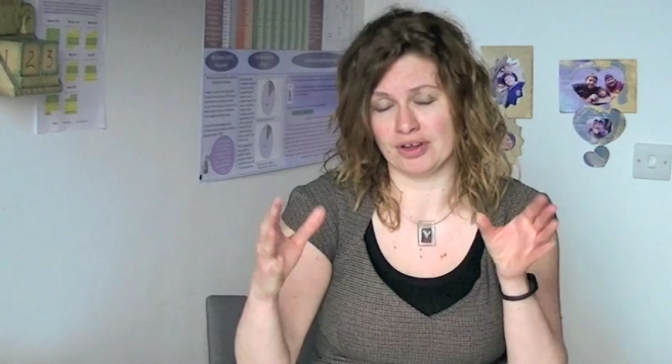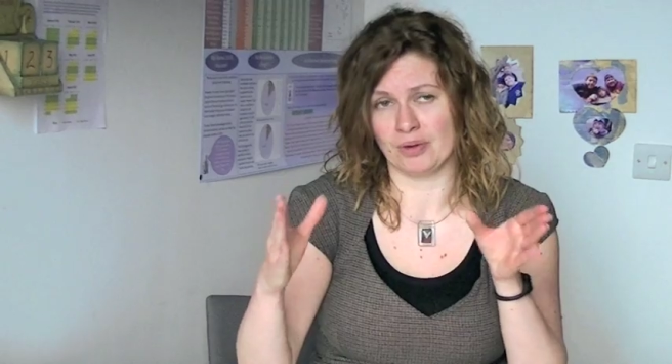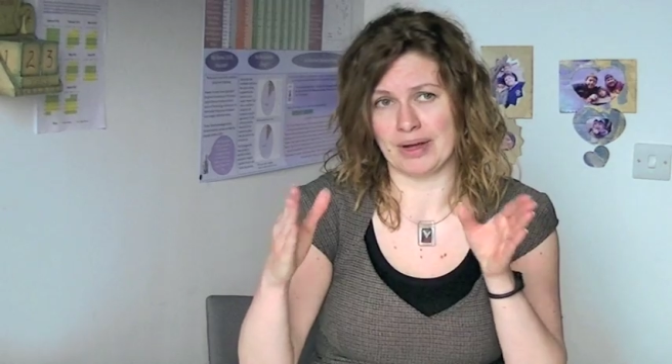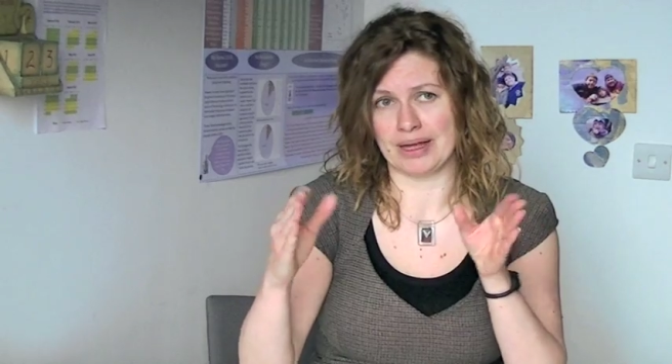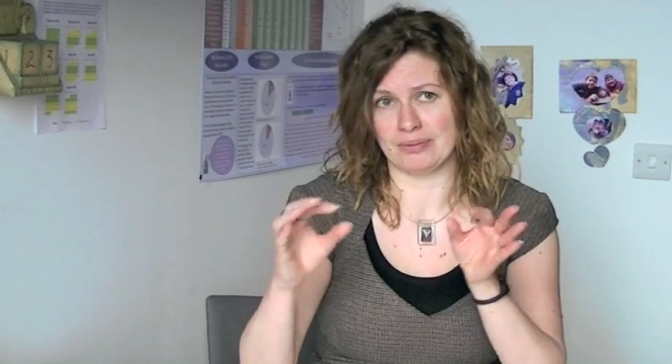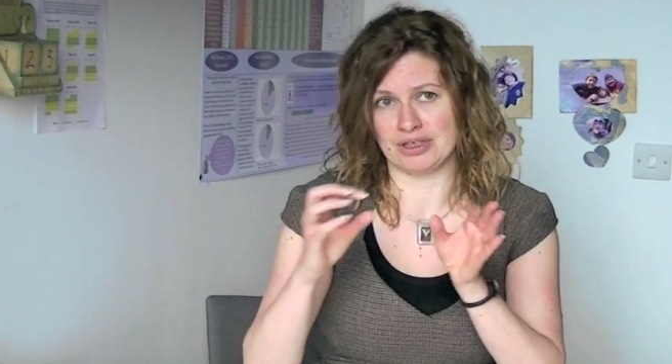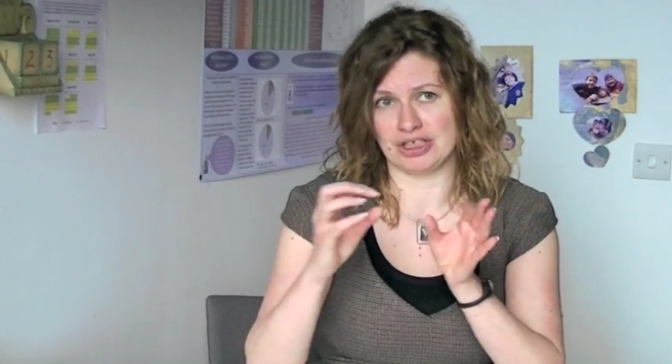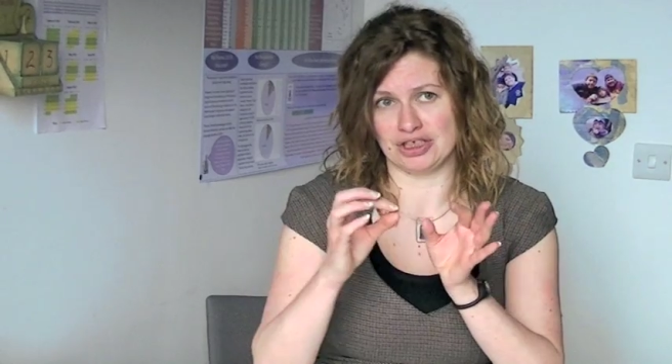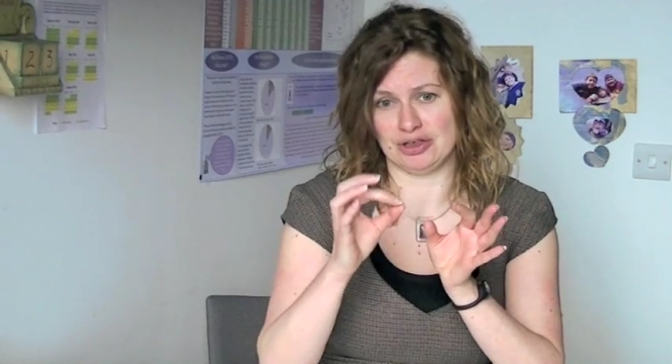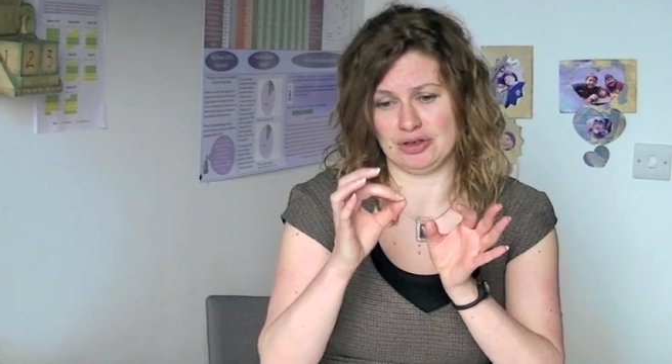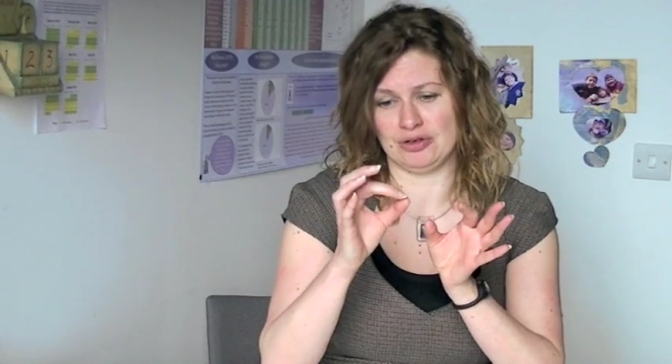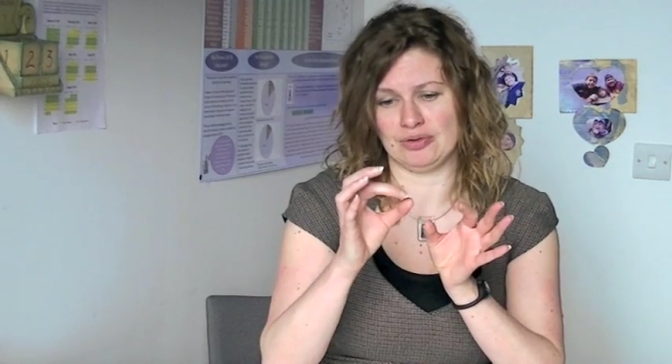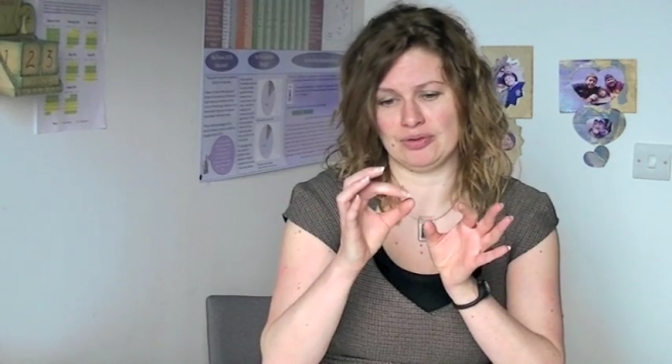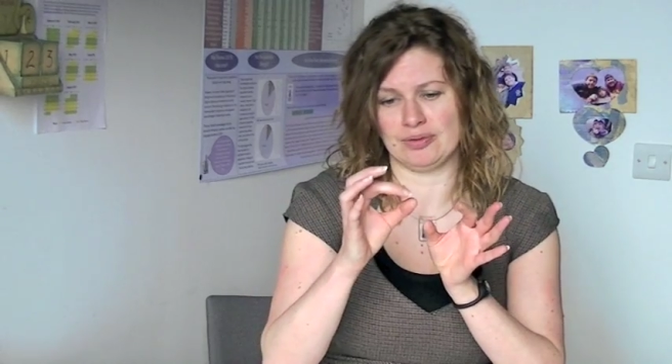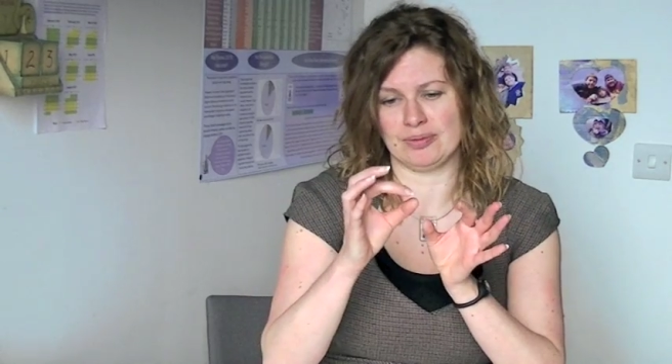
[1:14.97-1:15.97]
the way in which
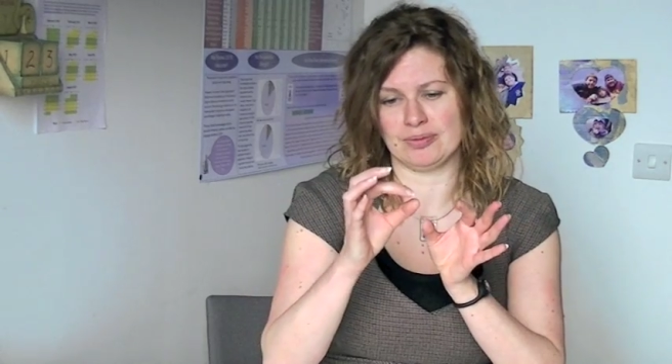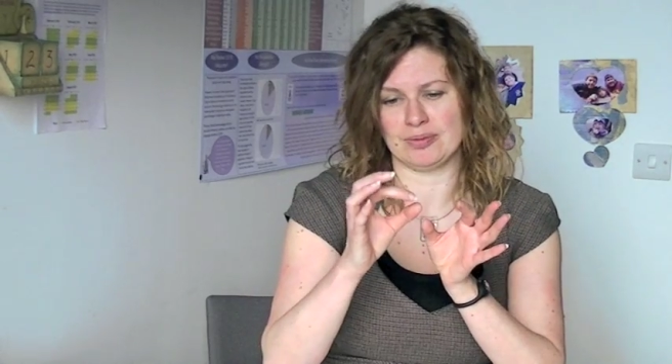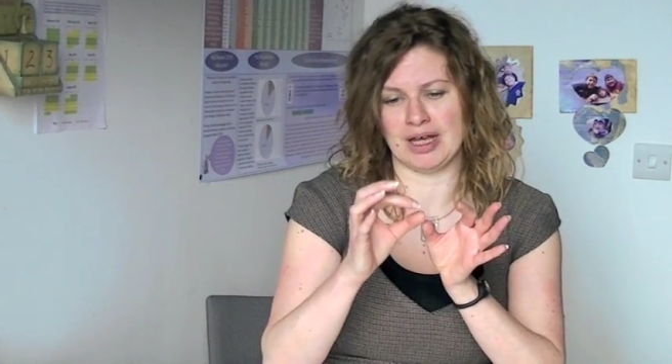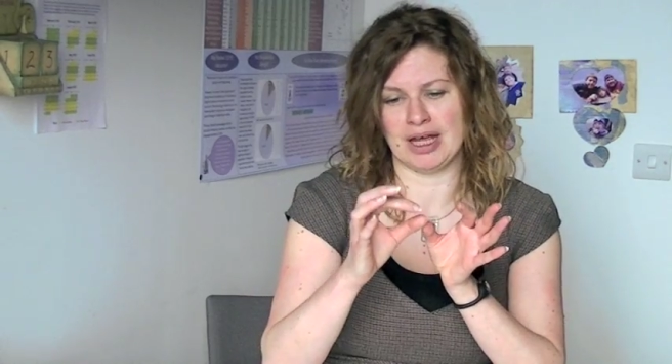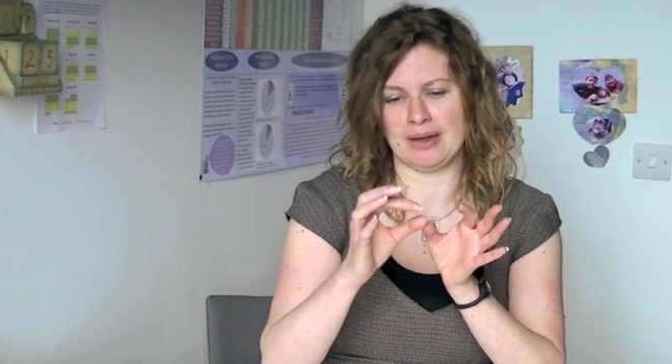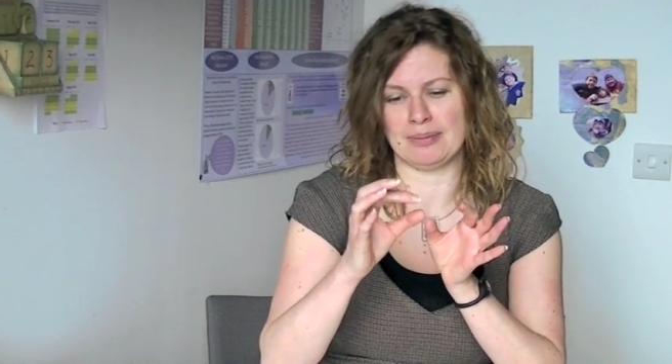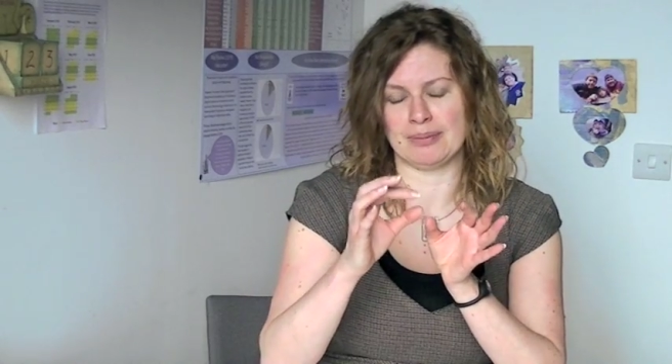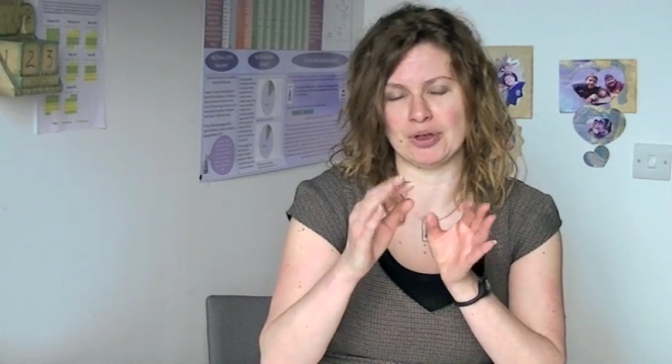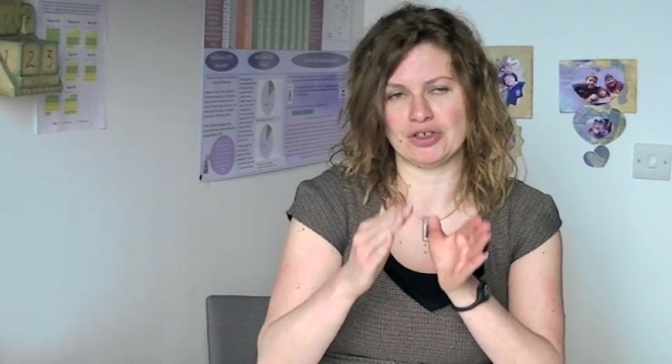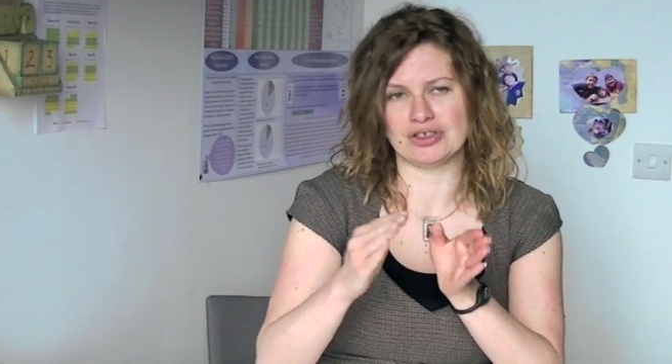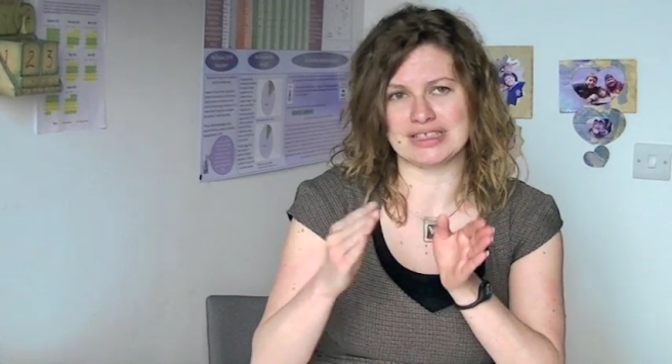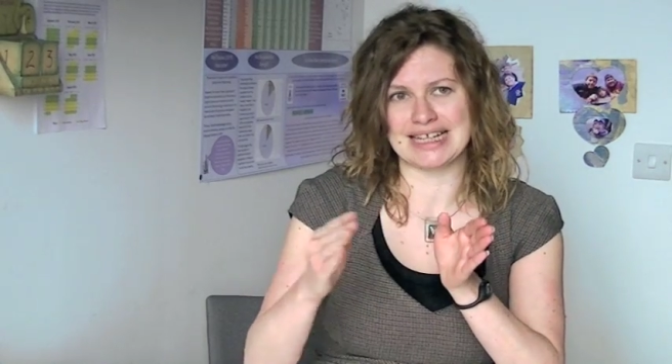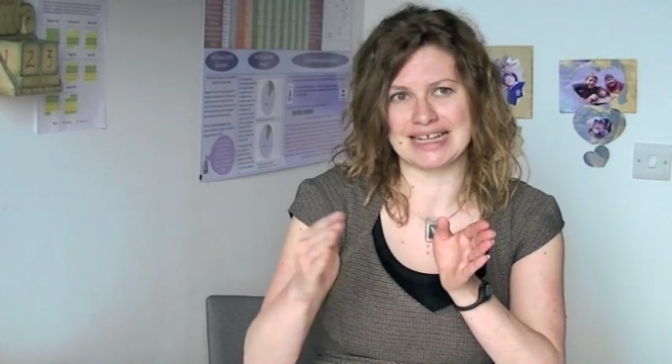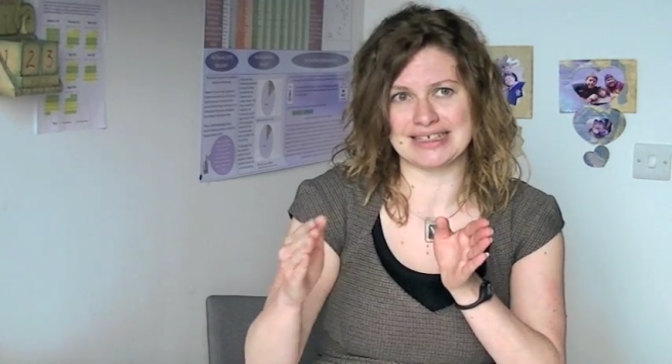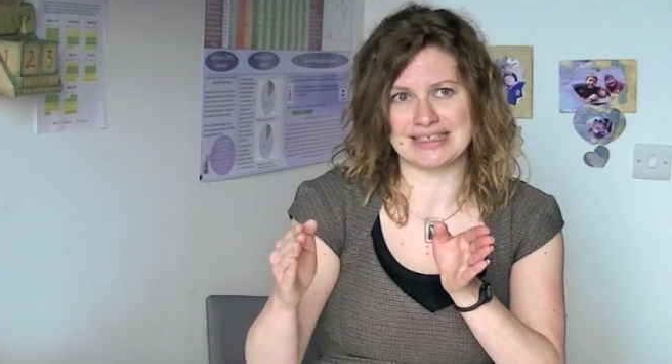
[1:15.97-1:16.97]
you put your
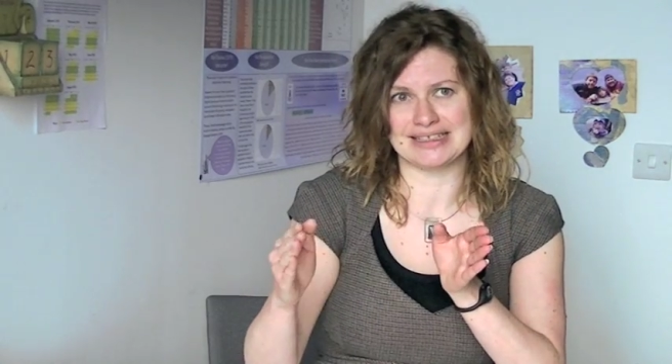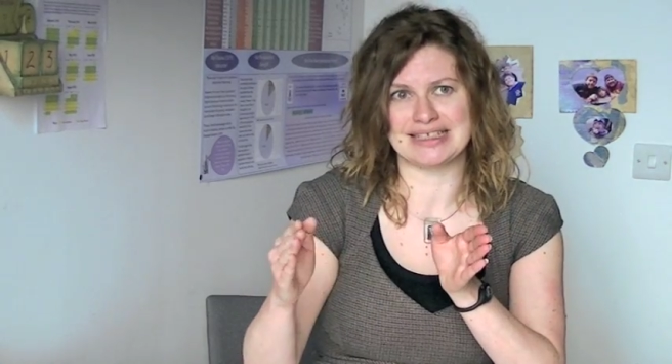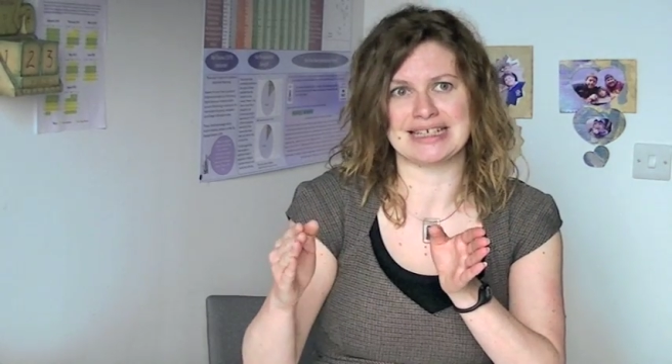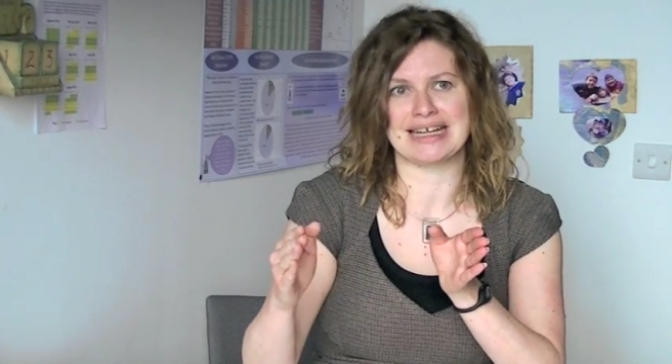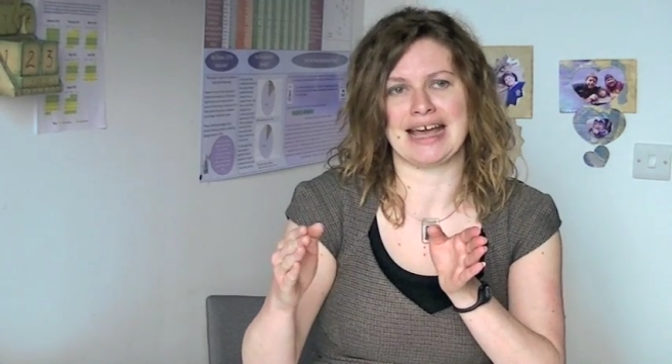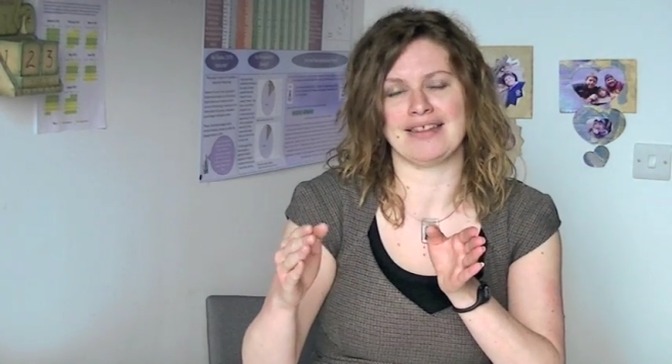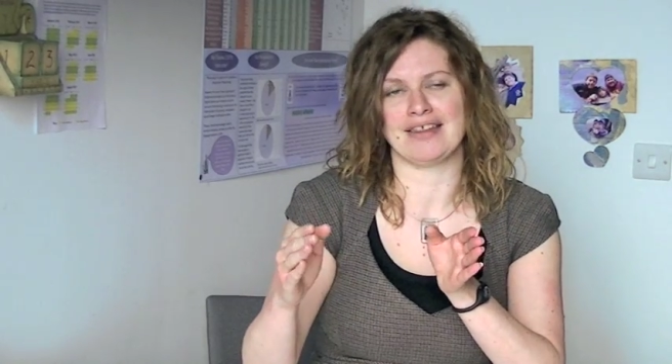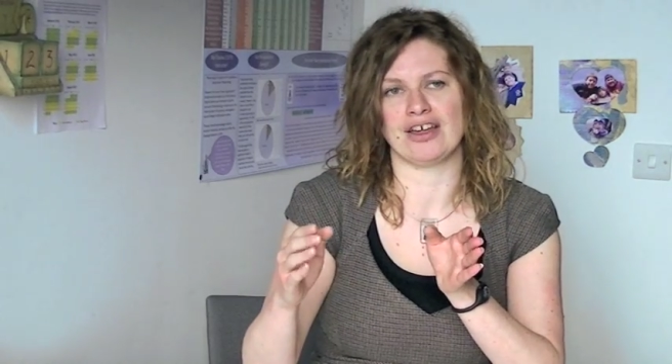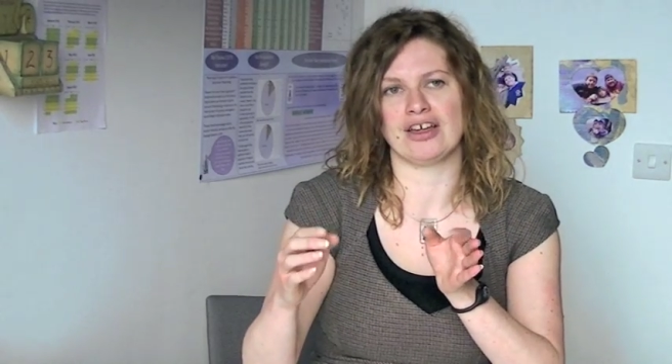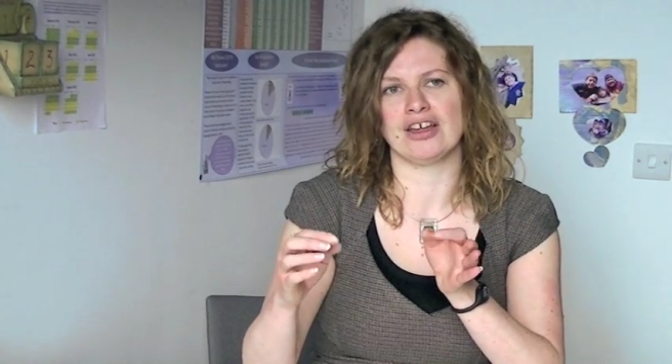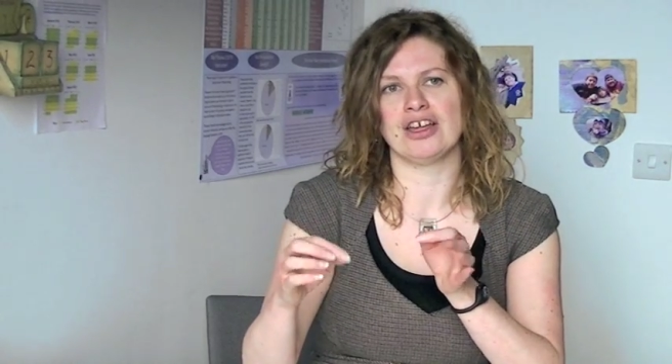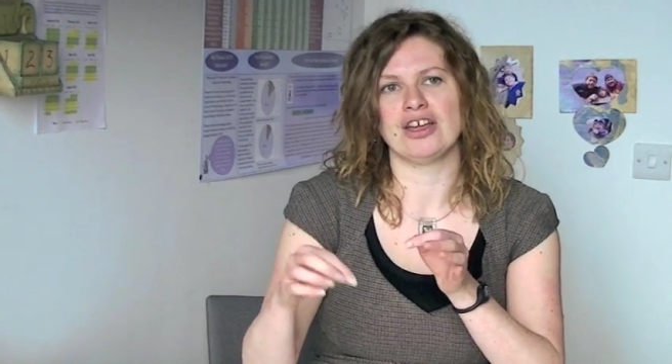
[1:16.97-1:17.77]
sentence together,